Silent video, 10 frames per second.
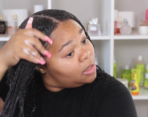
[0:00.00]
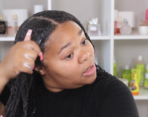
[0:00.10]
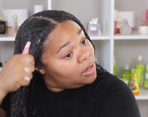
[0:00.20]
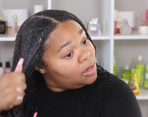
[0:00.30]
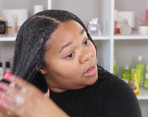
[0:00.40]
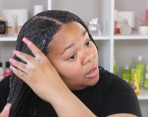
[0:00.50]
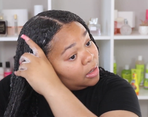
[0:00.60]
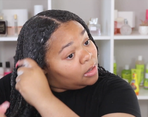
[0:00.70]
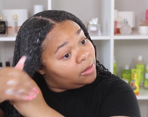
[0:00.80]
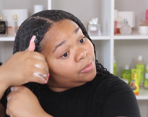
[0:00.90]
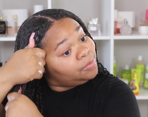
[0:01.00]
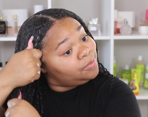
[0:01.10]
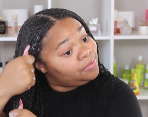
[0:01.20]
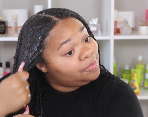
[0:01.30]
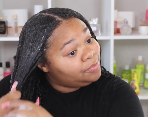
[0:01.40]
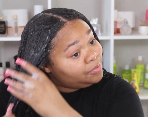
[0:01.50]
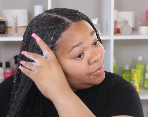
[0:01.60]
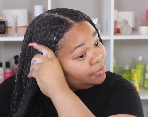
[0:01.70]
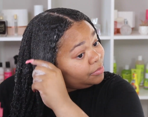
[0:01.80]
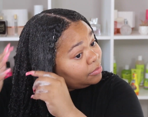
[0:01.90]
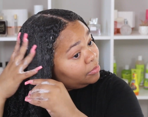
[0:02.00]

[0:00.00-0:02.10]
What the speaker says: [no speech]